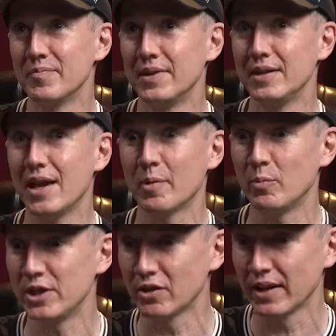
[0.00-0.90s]
yeah, but
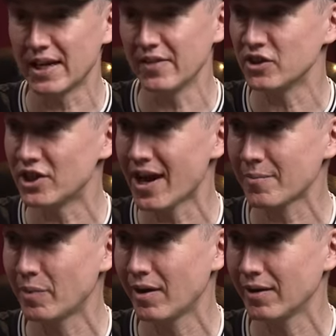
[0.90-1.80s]
when you're like hit the
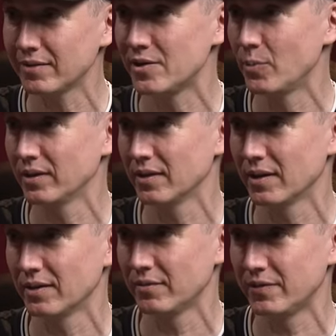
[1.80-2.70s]
jackpot and you win
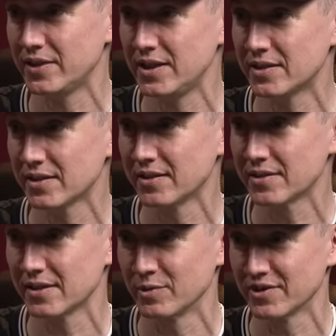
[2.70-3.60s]
like fifteen
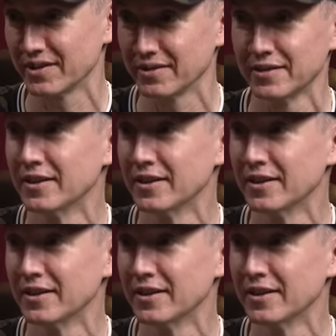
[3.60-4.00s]
cents, it was like